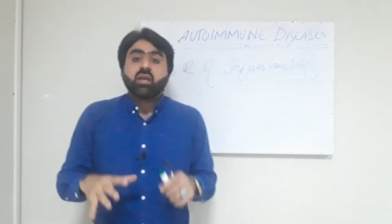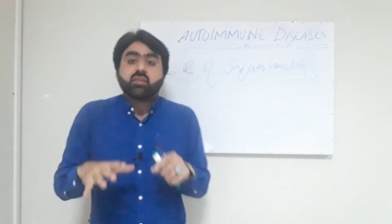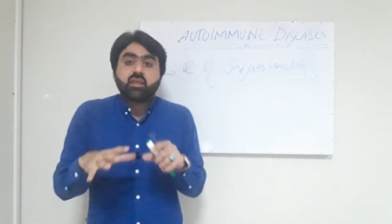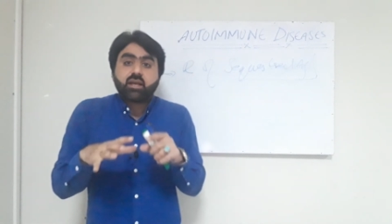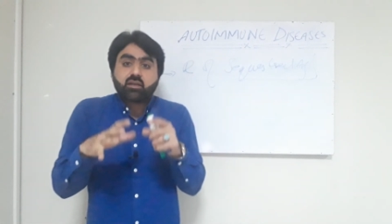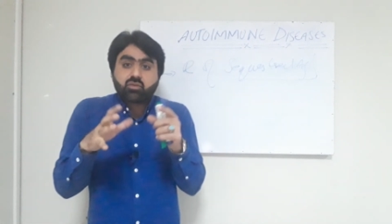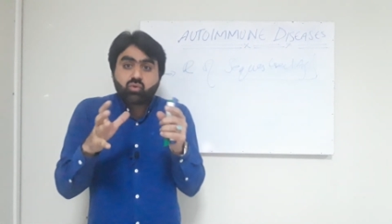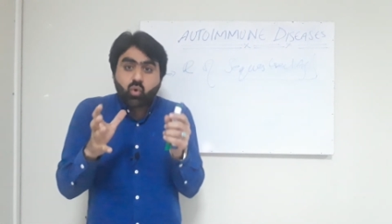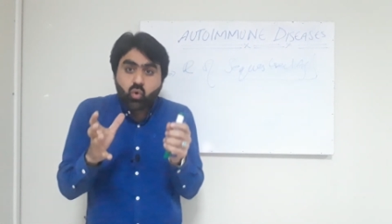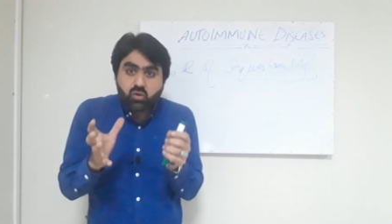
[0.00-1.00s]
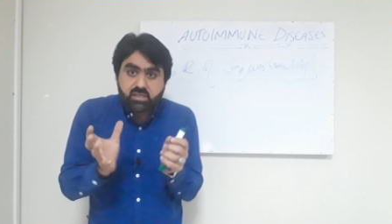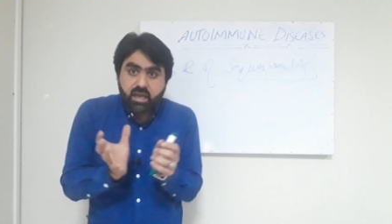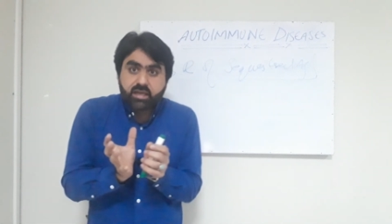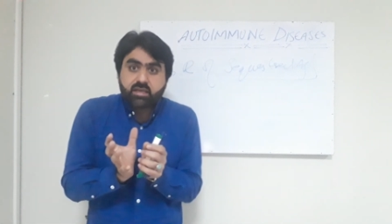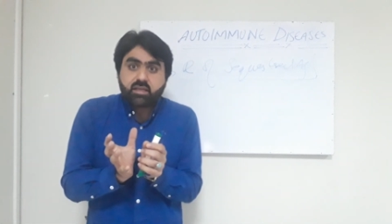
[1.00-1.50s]
that those
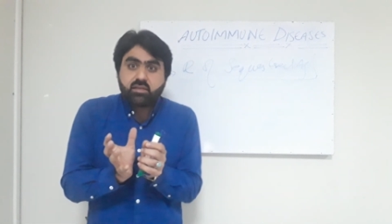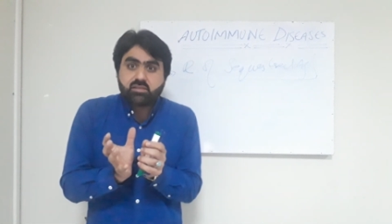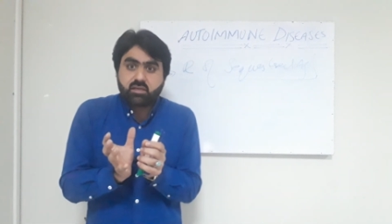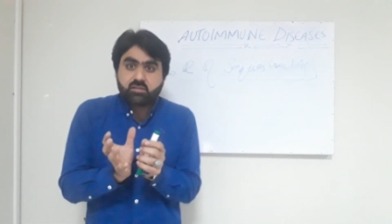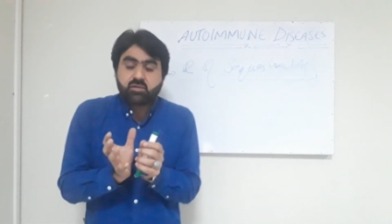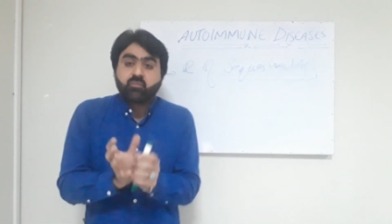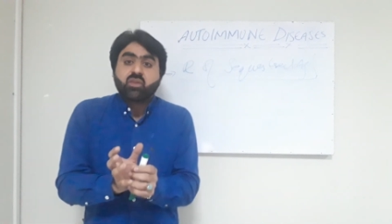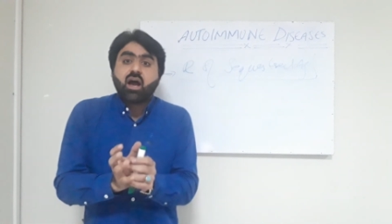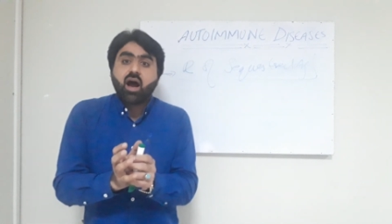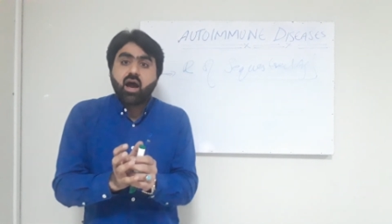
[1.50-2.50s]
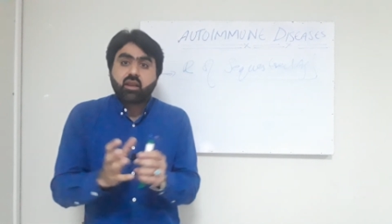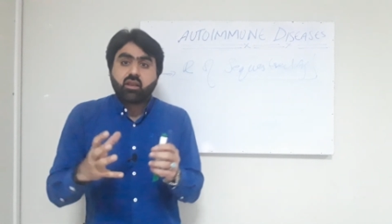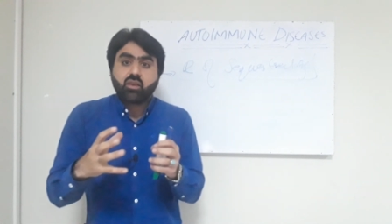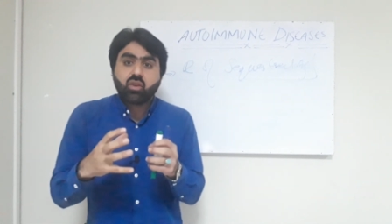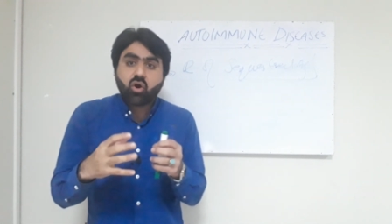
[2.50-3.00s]
antigens are
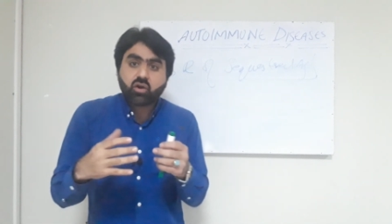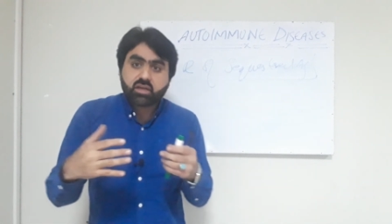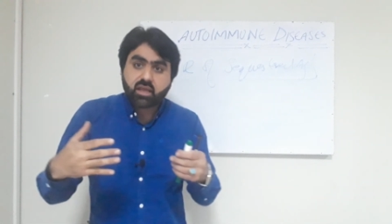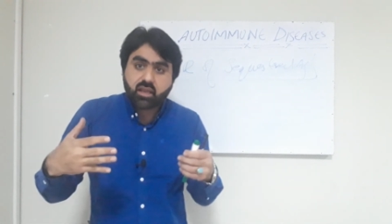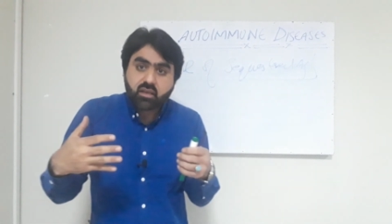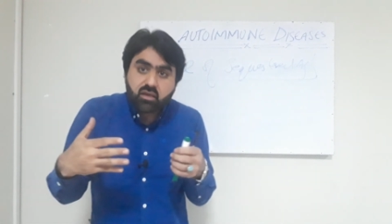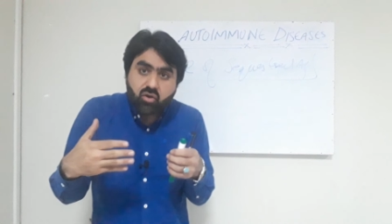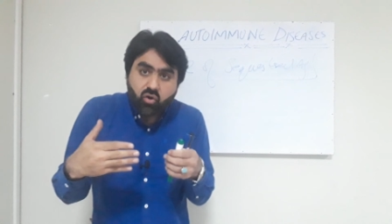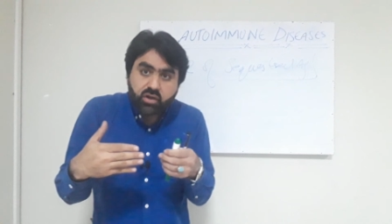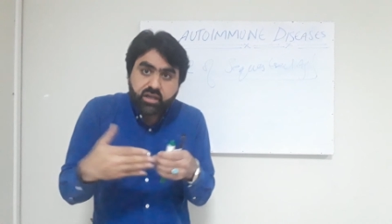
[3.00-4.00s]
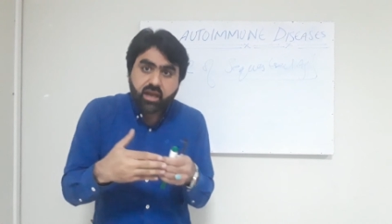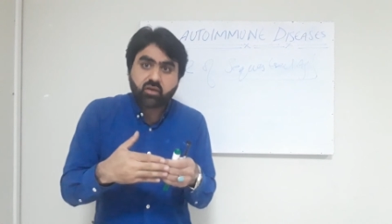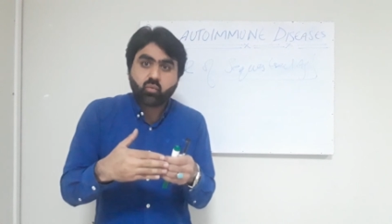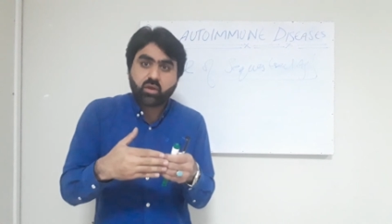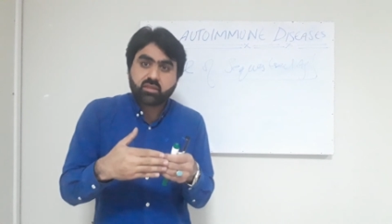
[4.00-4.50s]
not in
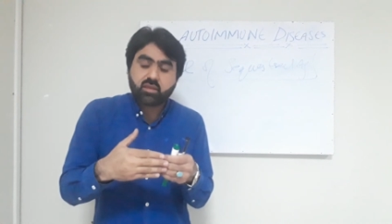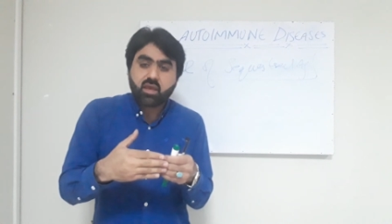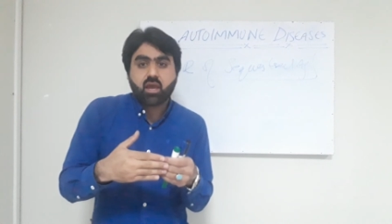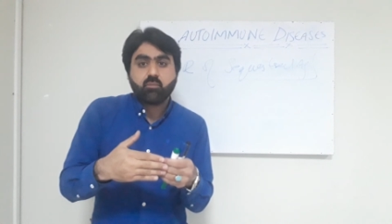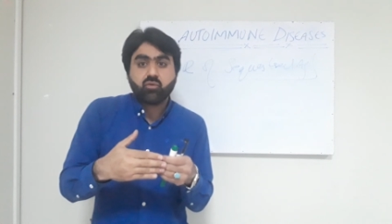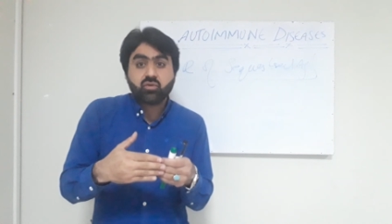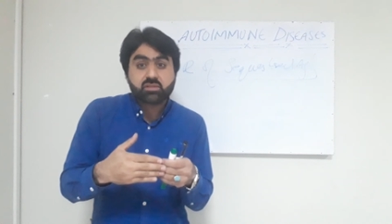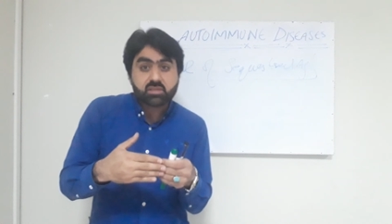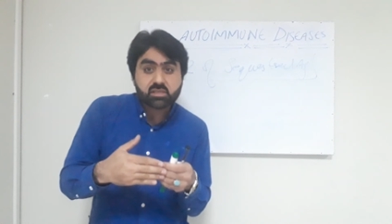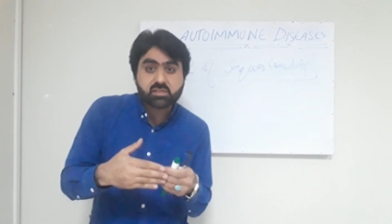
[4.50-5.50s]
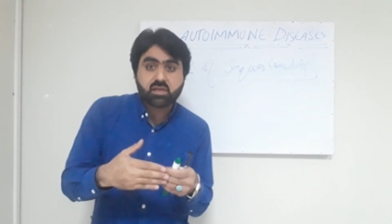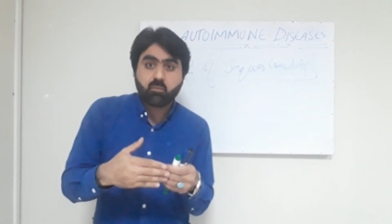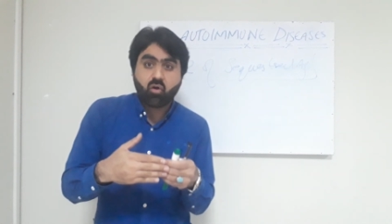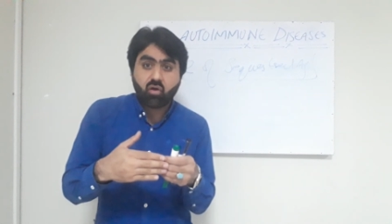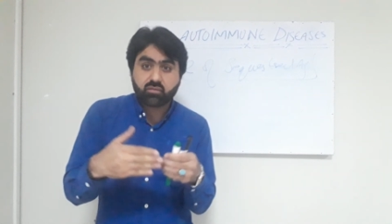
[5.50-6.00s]
contact with the immune
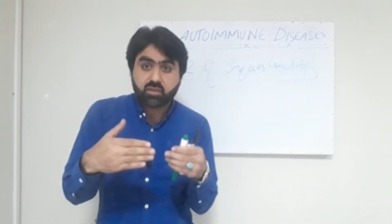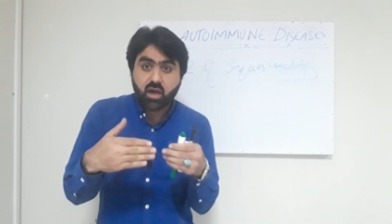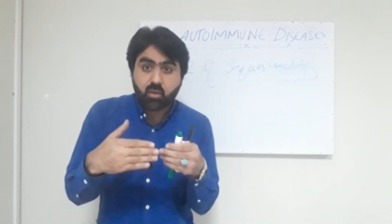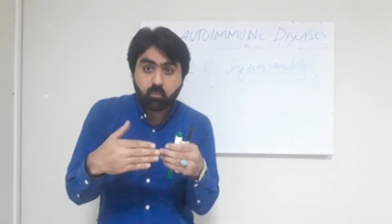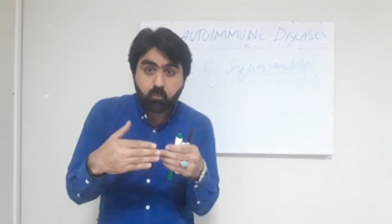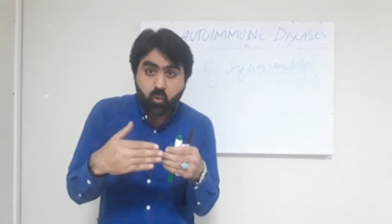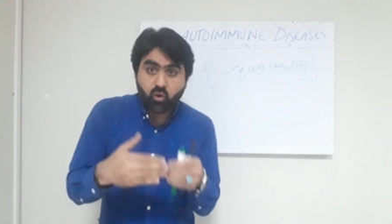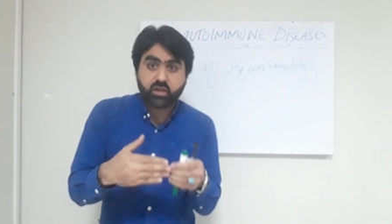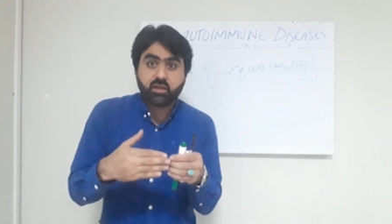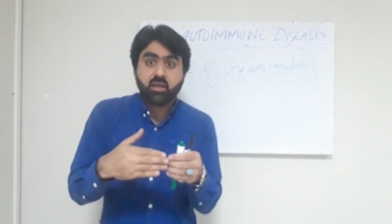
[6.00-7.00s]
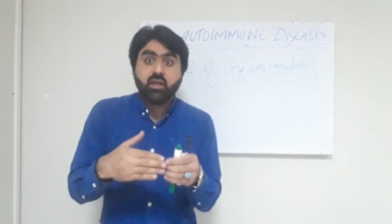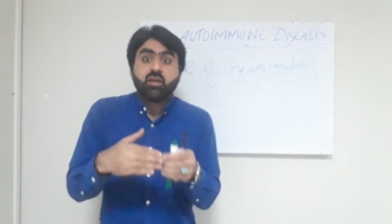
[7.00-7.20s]
system of the body.